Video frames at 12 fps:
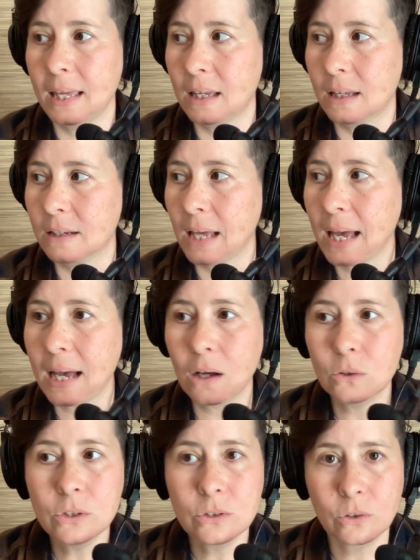And
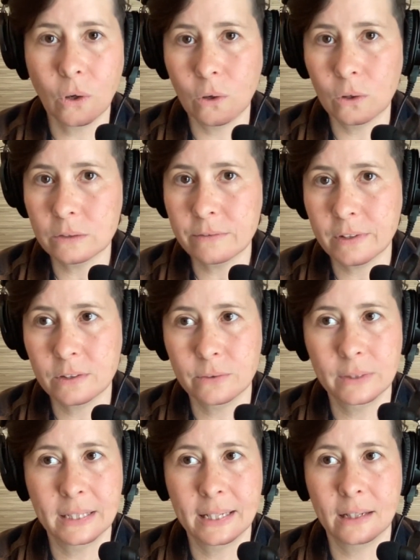how does all of
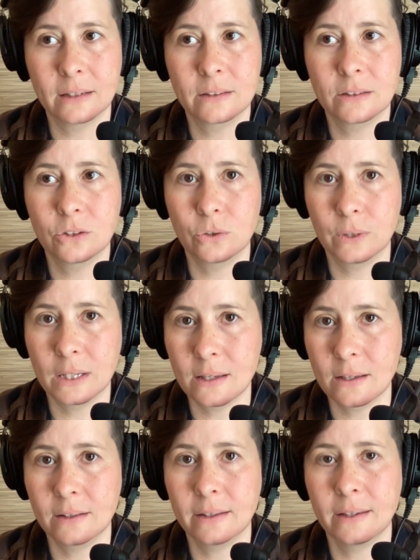this relate to
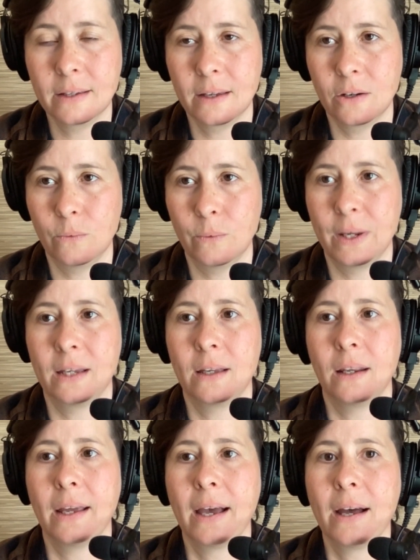healing and
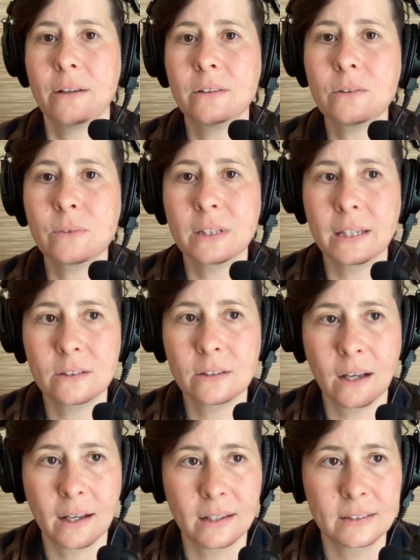awakening? How does it relate
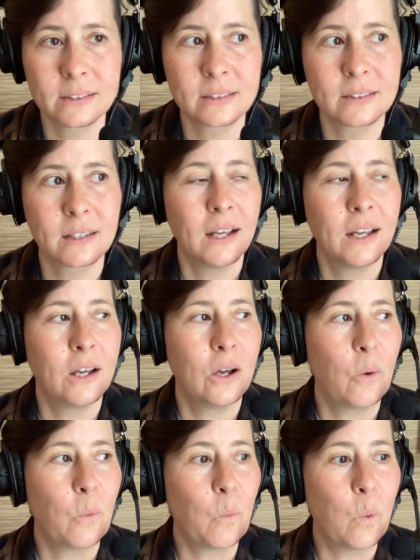to us?
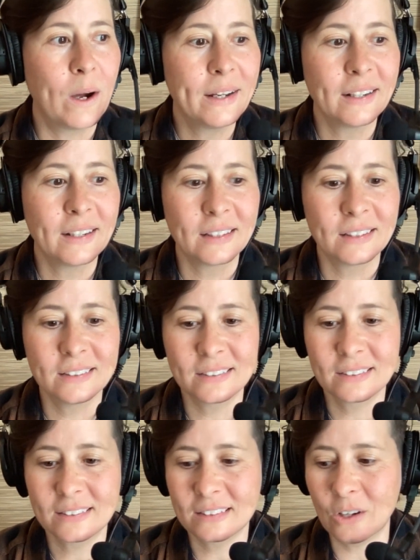What
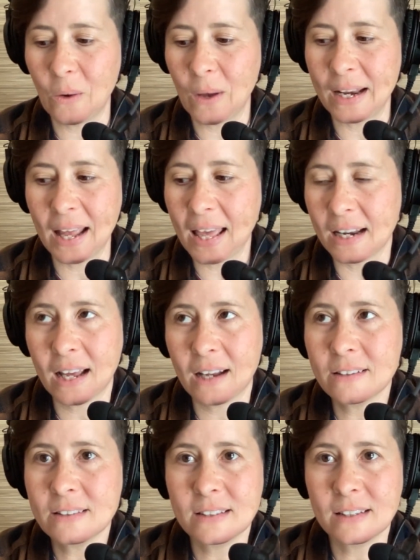is, you know, and, and
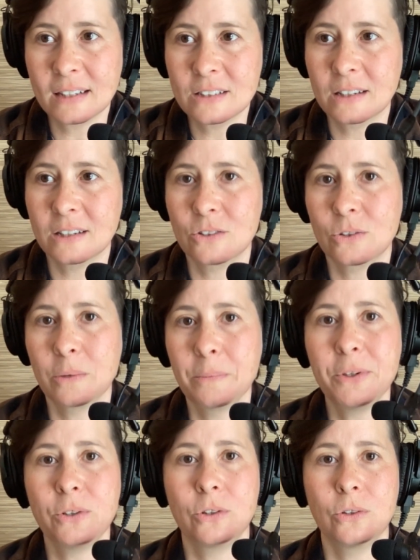how does this actually
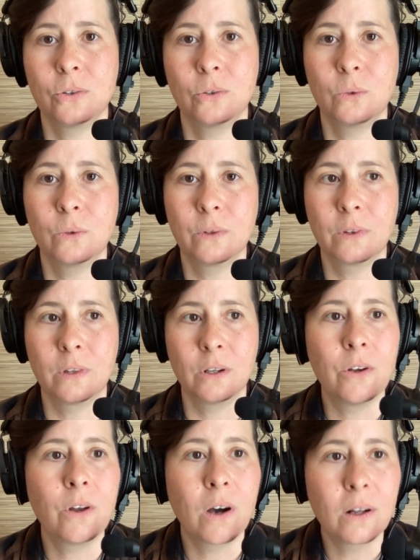contribute to the
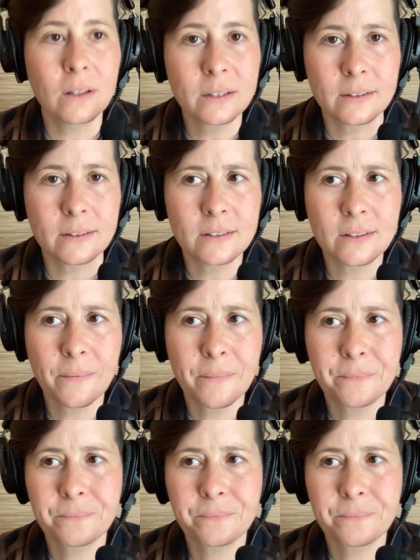knowledge